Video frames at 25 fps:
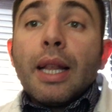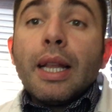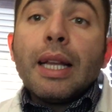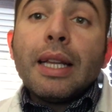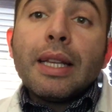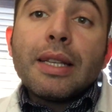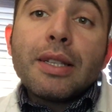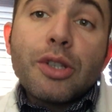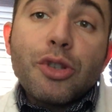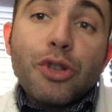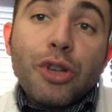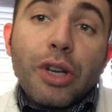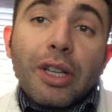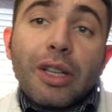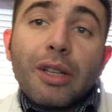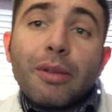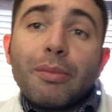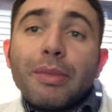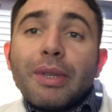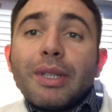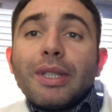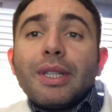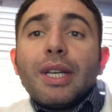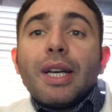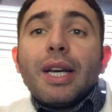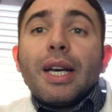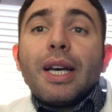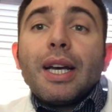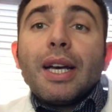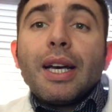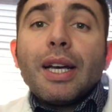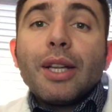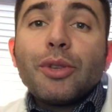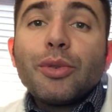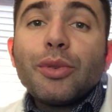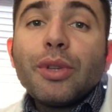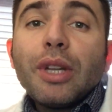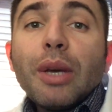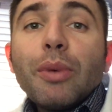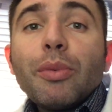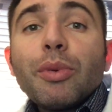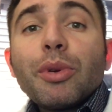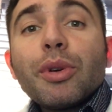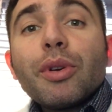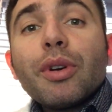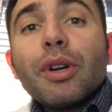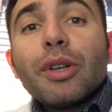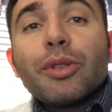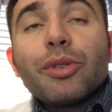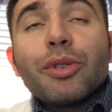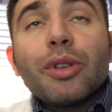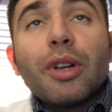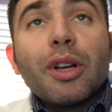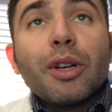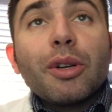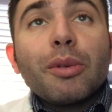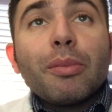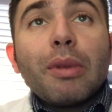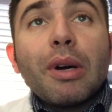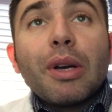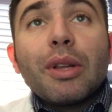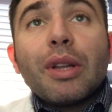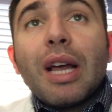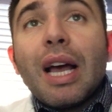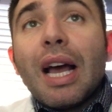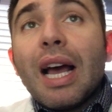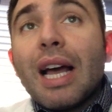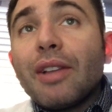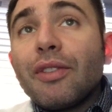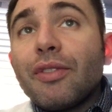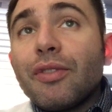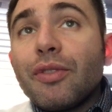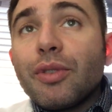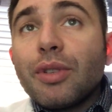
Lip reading: Ladies and gentlemen, today we're going to talk about hand,